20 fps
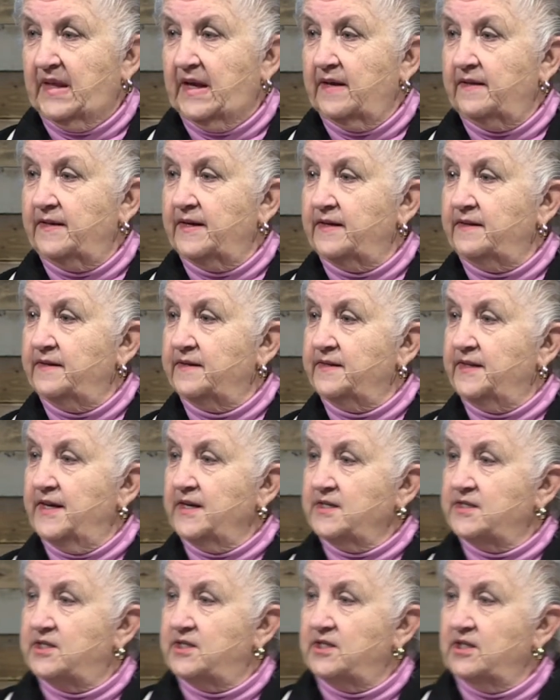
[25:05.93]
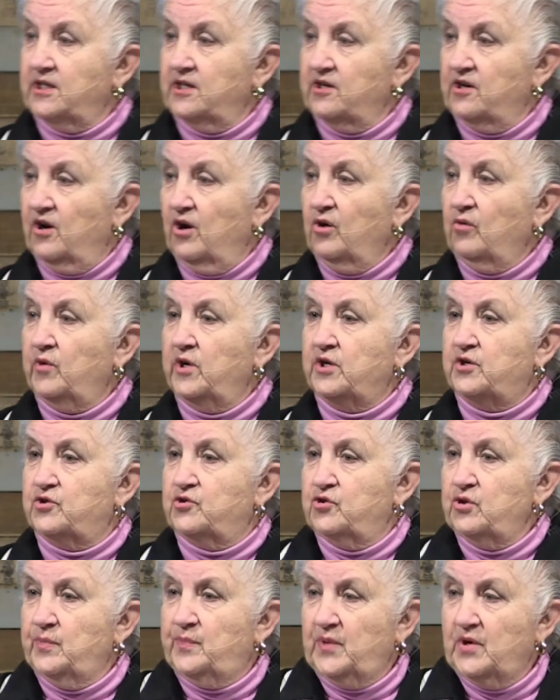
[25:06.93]
And then the next thing you know, we
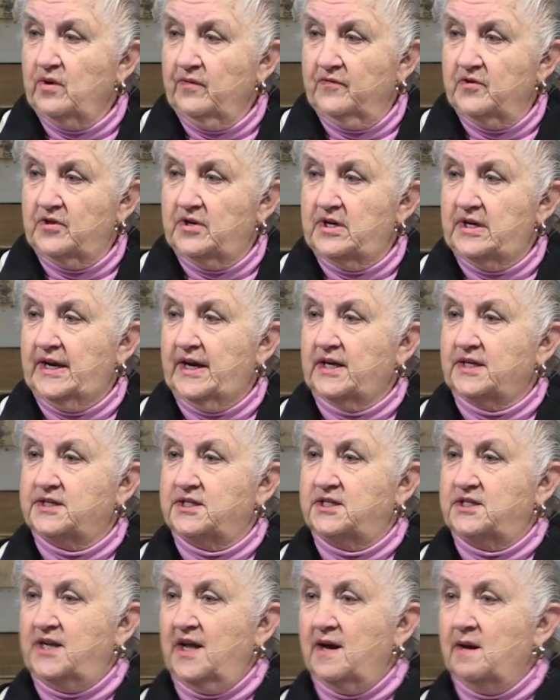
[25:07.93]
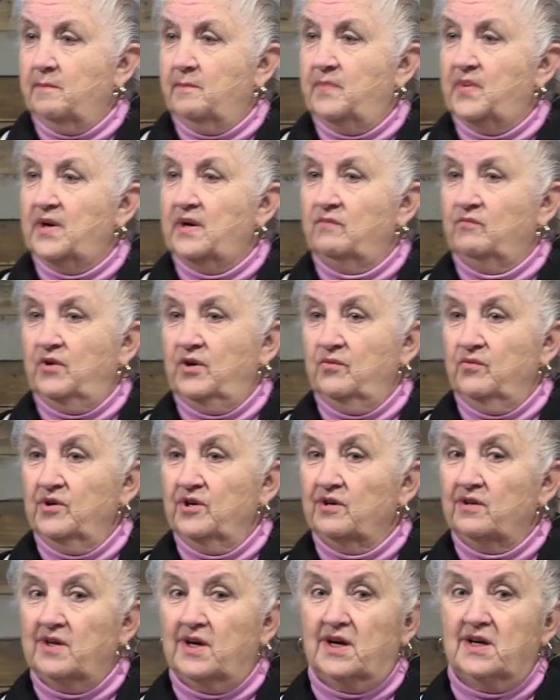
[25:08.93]
trip over the next step and we
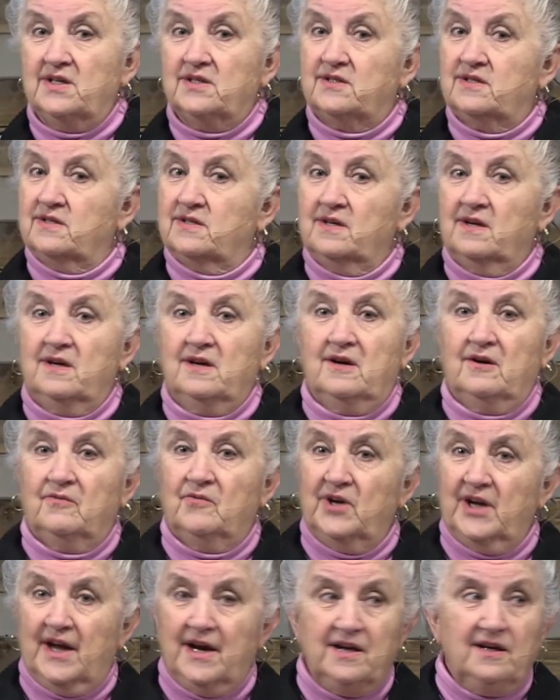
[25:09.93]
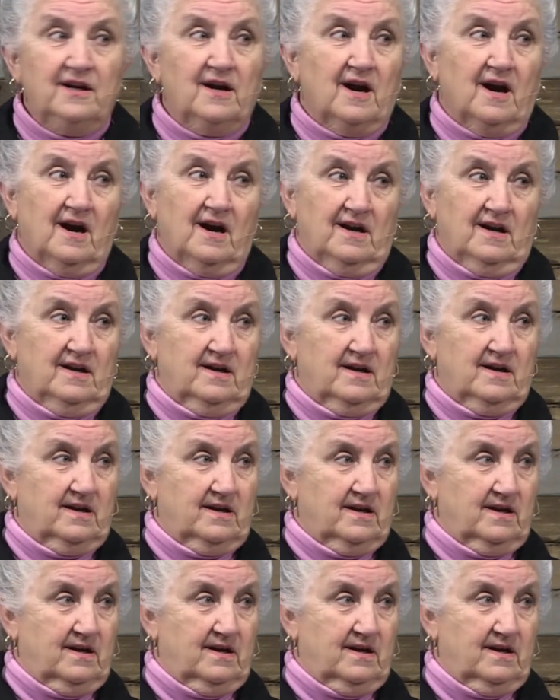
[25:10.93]
realize we ain't got it.